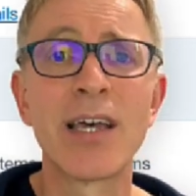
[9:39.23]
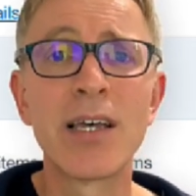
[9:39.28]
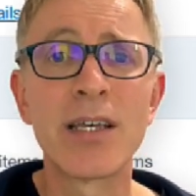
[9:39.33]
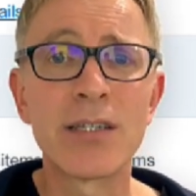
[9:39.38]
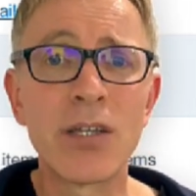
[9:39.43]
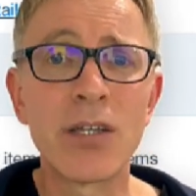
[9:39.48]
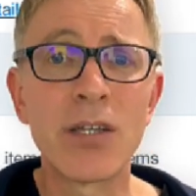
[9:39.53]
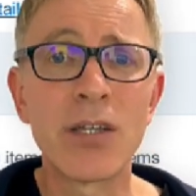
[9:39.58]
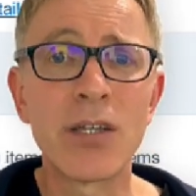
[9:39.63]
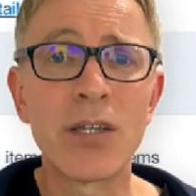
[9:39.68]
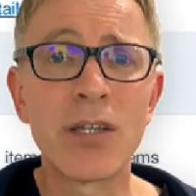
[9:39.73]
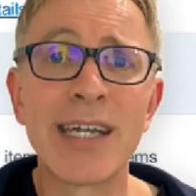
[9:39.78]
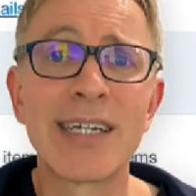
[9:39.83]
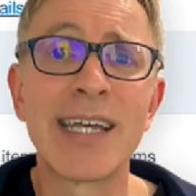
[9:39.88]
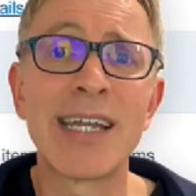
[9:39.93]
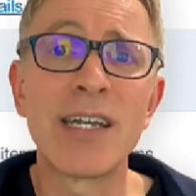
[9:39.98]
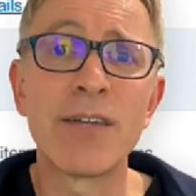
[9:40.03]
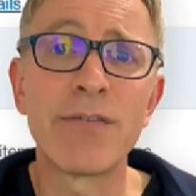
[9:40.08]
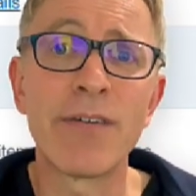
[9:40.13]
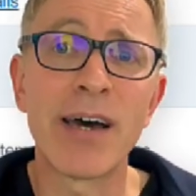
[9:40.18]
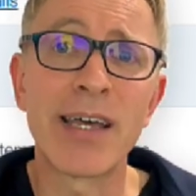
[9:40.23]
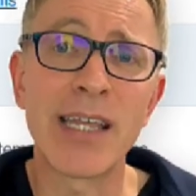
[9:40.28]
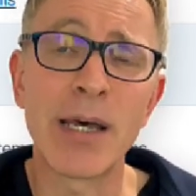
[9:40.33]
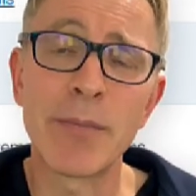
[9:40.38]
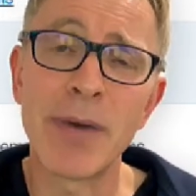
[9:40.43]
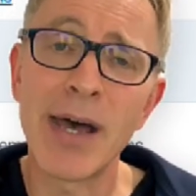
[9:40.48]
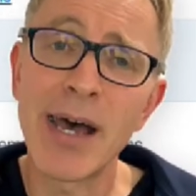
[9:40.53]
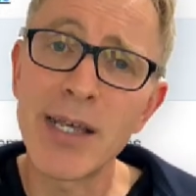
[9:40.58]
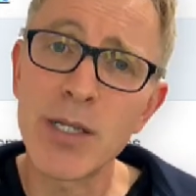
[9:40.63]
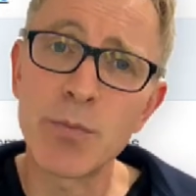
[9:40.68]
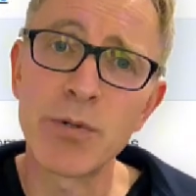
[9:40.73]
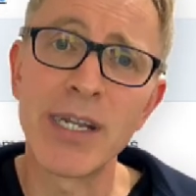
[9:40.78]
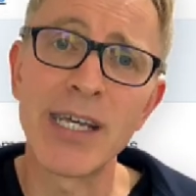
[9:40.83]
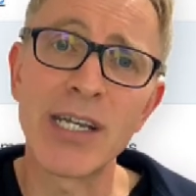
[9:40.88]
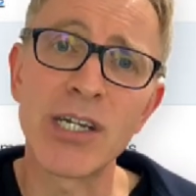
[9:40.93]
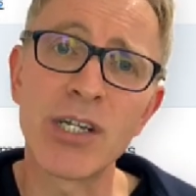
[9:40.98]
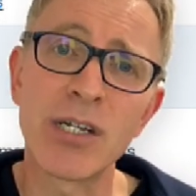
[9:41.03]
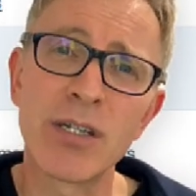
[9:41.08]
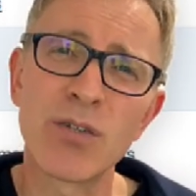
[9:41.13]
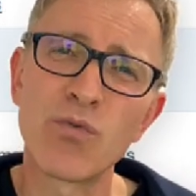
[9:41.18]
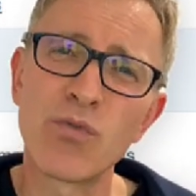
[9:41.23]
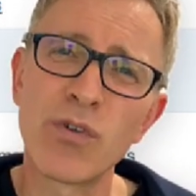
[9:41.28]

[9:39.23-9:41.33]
so you can identify them as predictions